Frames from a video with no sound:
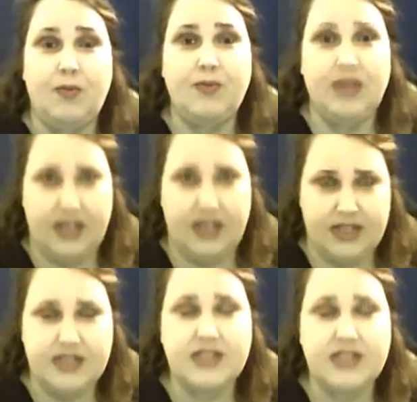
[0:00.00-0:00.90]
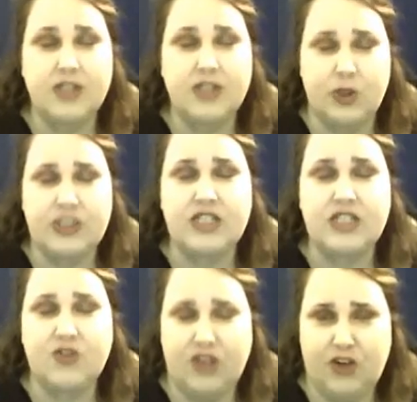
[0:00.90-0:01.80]
It is the low six
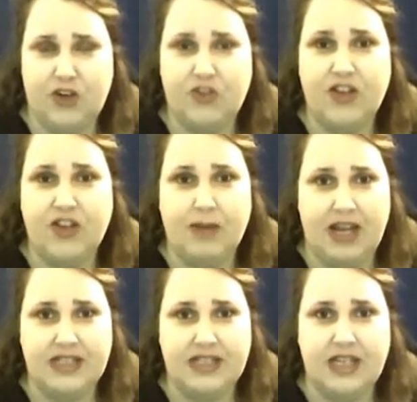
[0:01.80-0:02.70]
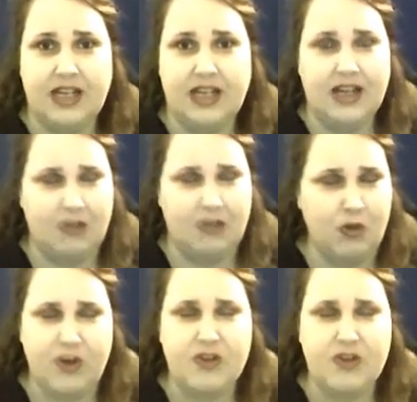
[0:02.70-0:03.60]
figures that I'm asking, not the
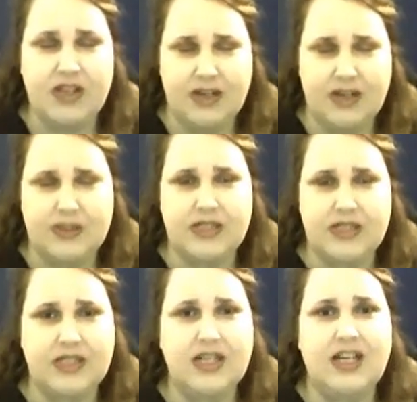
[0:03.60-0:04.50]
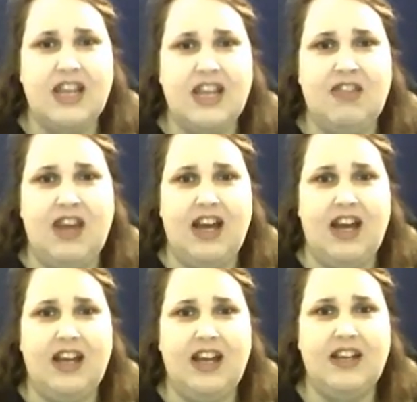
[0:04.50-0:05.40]
$300,000
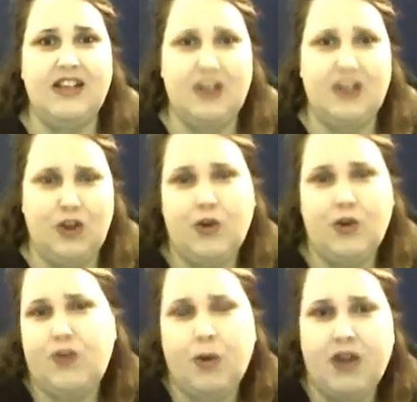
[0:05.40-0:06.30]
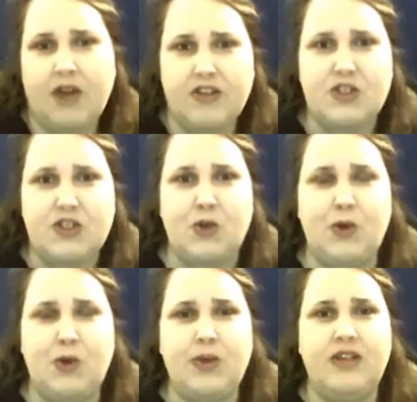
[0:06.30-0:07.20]
that if you bought this new you
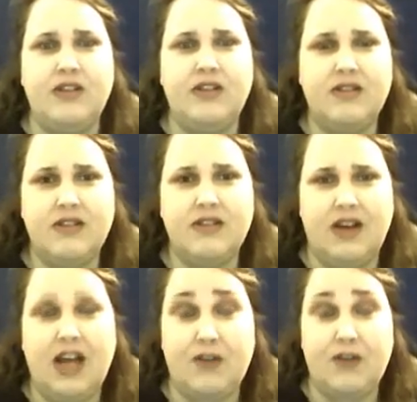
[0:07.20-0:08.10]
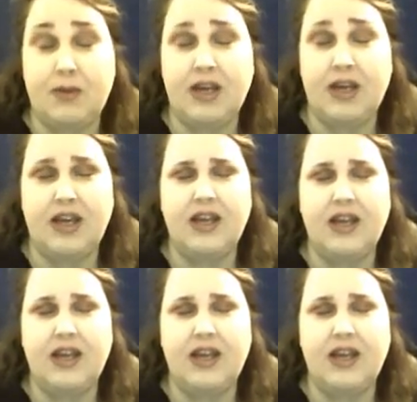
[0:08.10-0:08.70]
would have to pay.